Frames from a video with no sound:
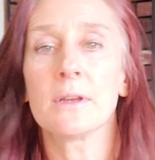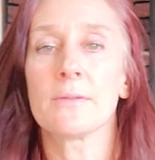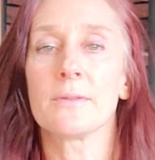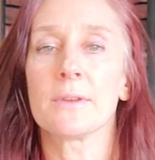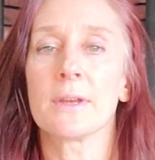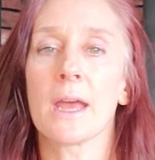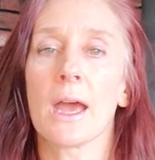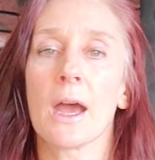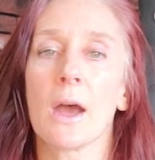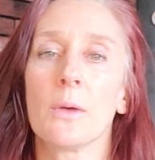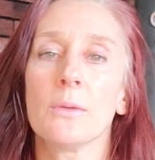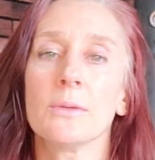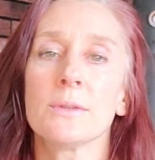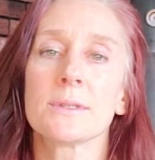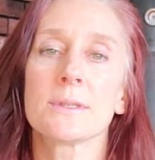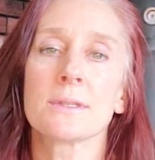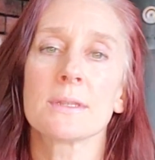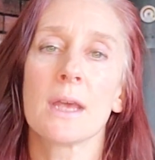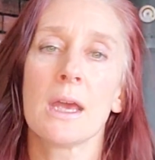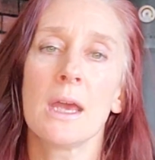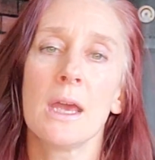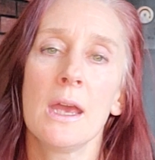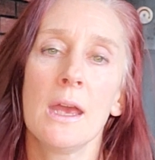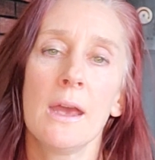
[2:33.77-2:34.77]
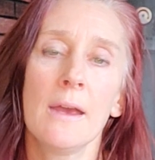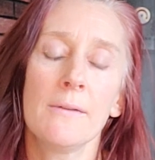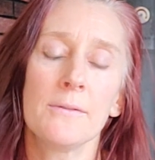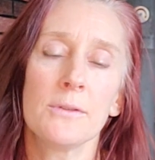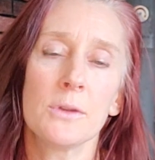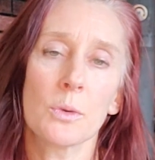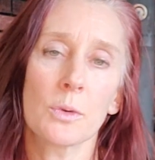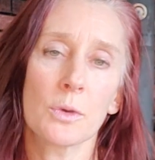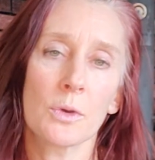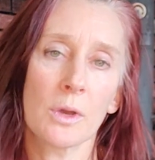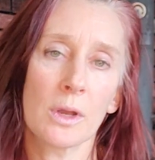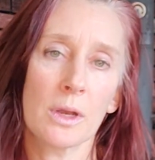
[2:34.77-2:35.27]
of an ounce. If
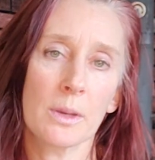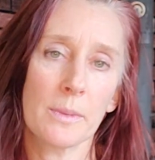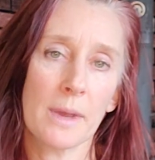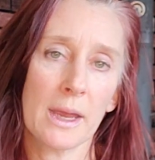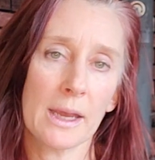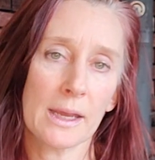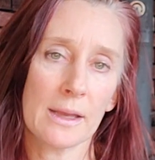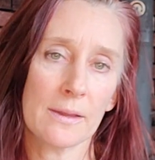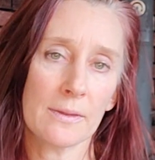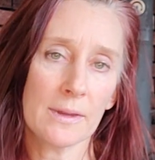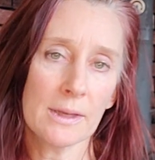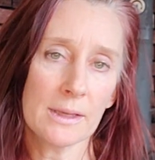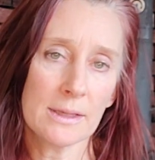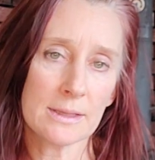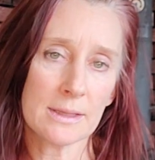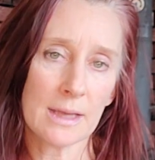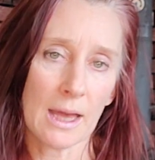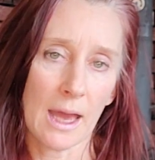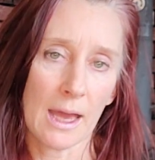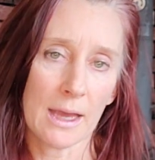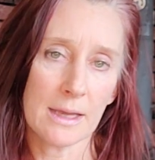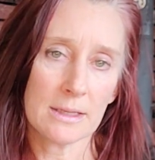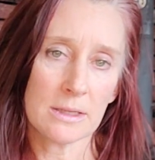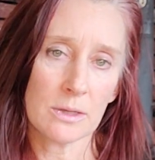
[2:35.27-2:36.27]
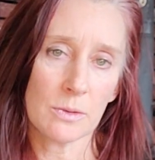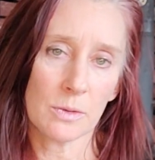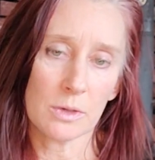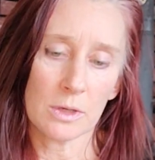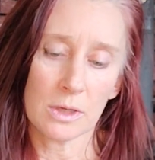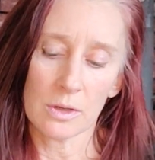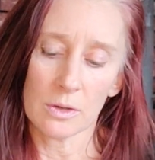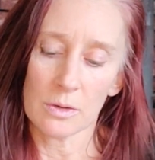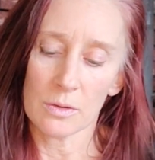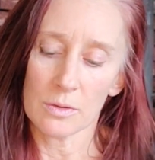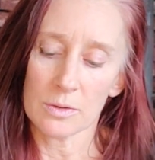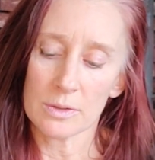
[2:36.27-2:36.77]
you were going to make it this size, you would
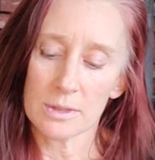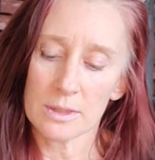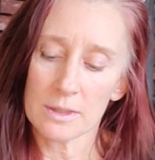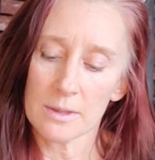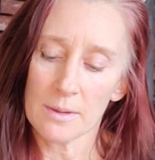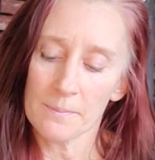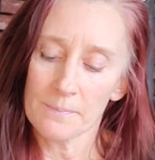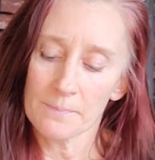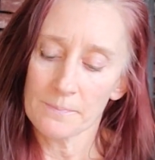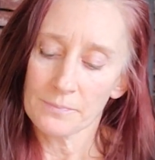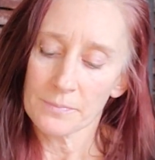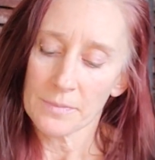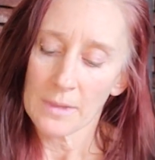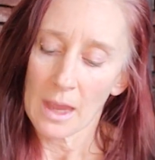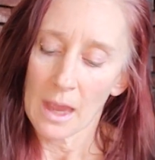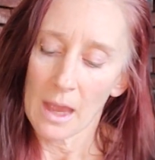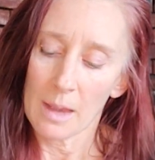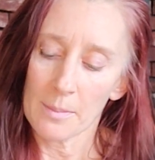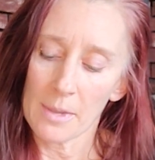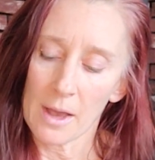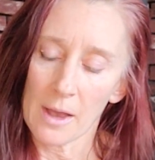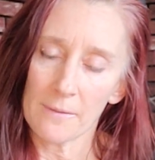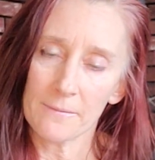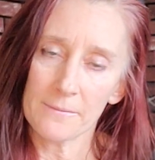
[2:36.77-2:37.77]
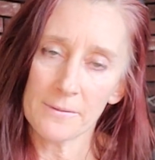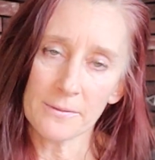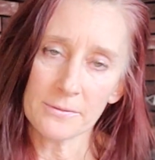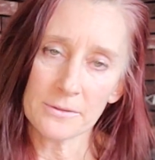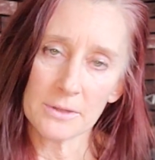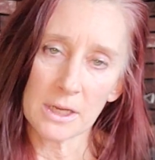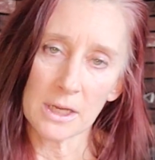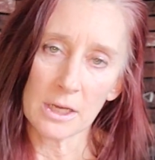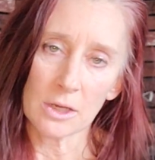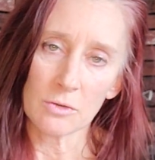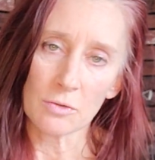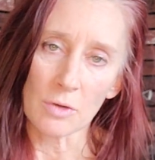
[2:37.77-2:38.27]
use about
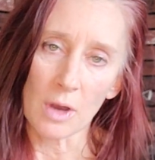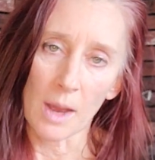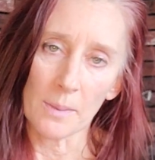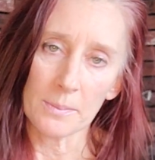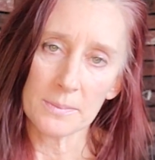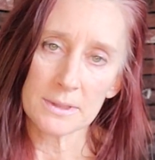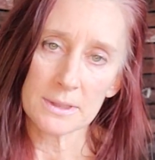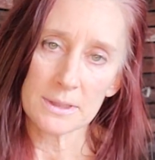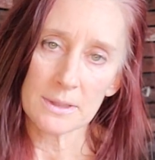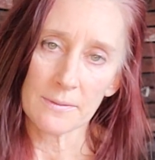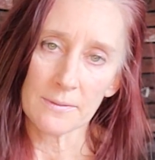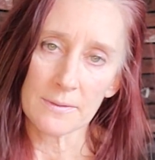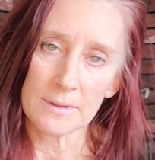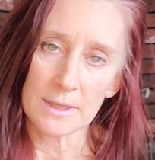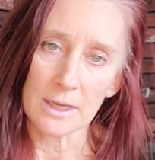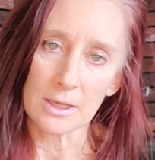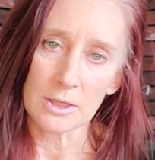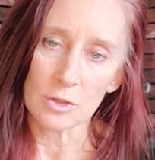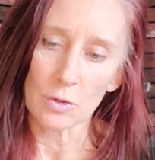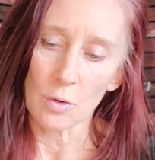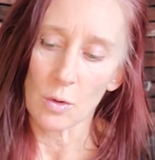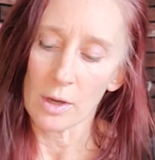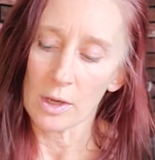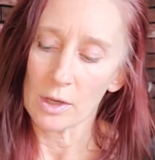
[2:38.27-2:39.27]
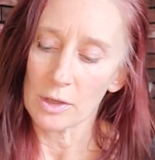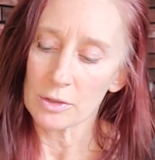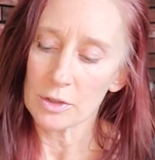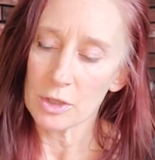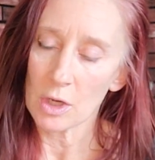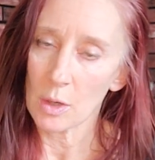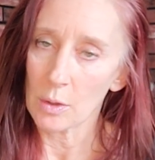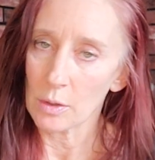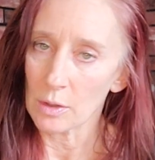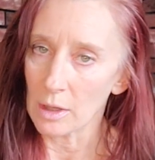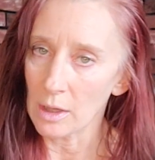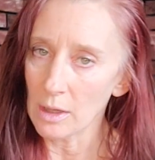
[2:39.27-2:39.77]
15 drops of essential oil
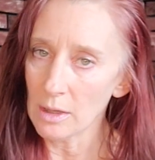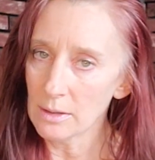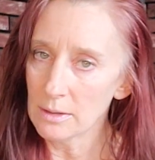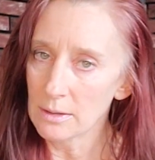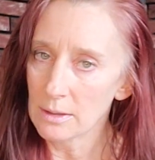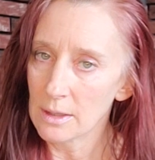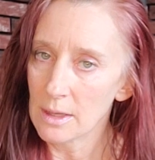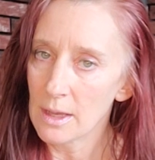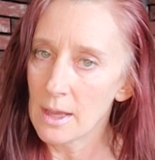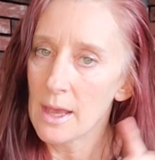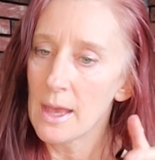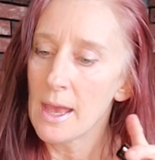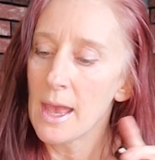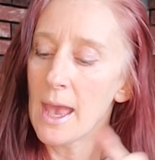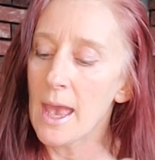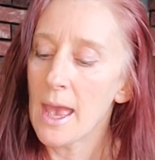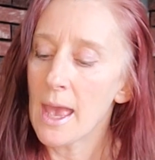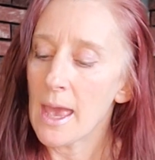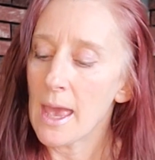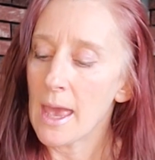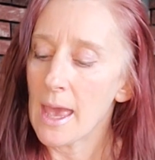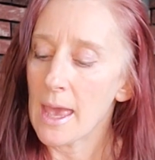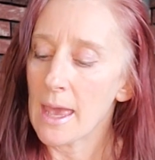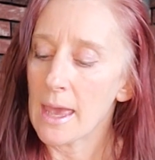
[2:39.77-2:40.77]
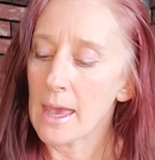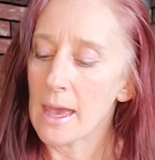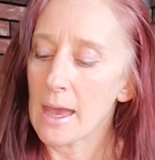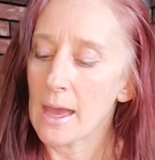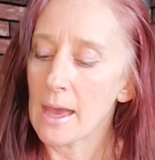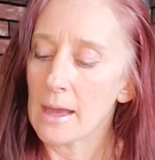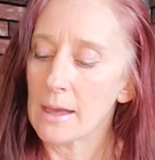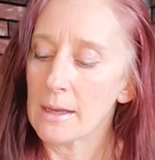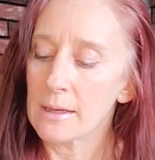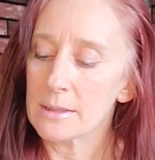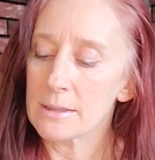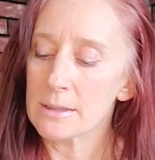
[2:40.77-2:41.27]
total,
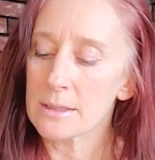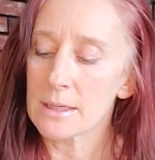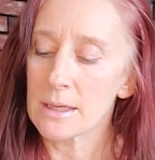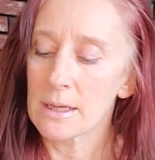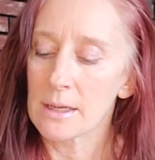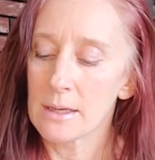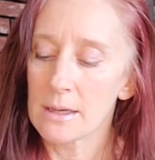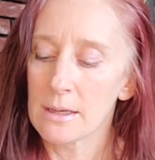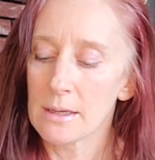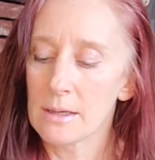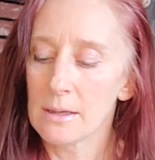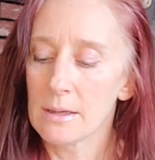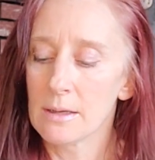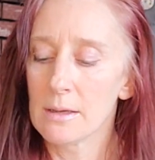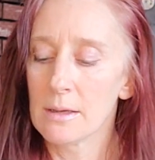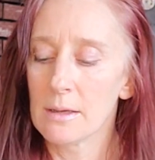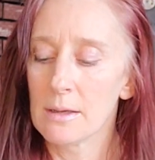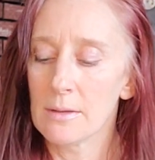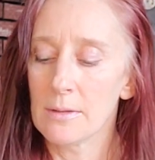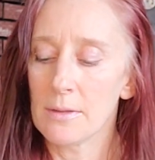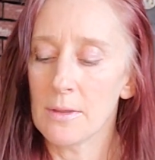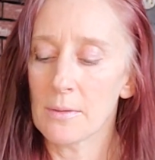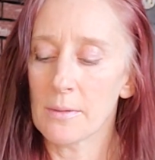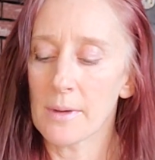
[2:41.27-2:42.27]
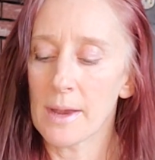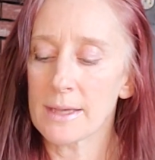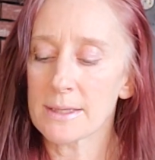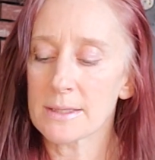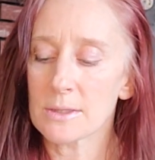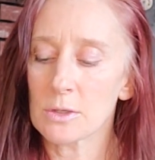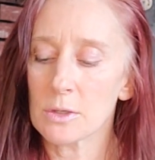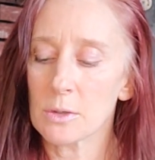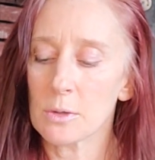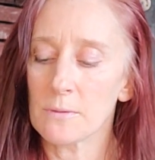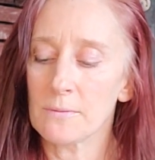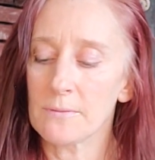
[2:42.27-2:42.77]
and the
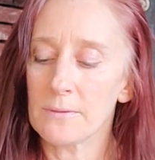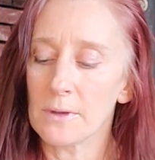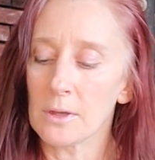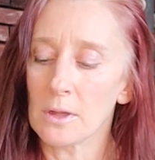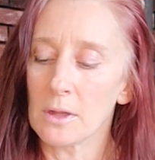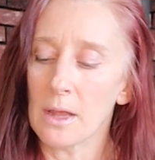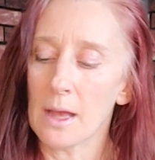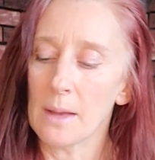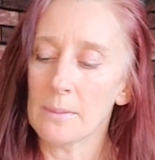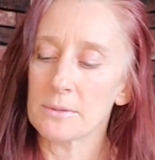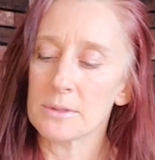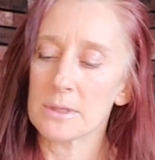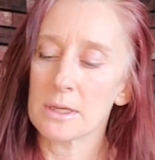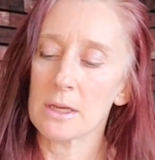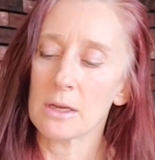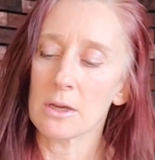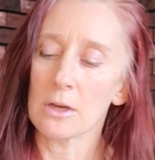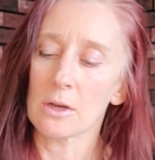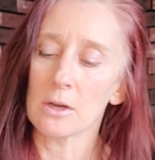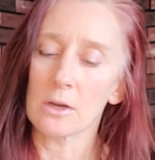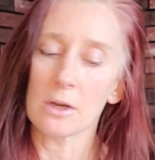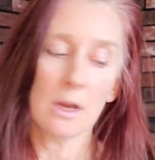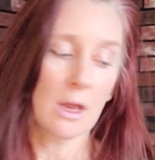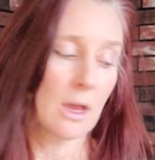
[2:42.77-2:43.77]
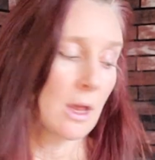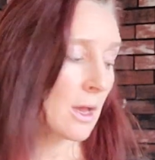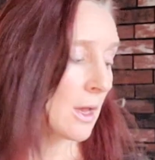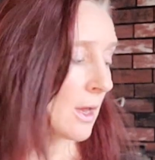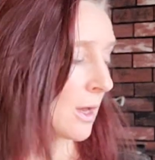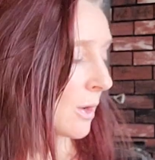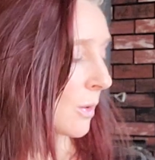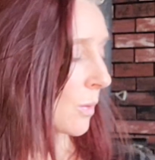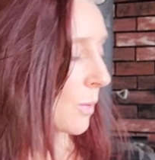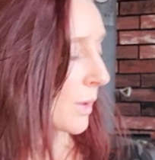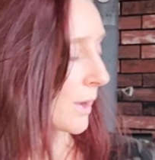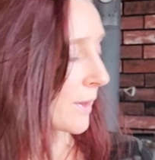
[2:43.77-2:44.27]
rest you'd fill up to here
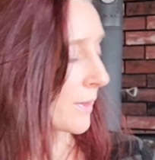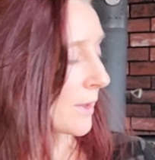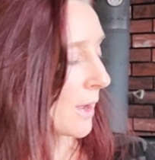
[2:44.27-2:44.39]
with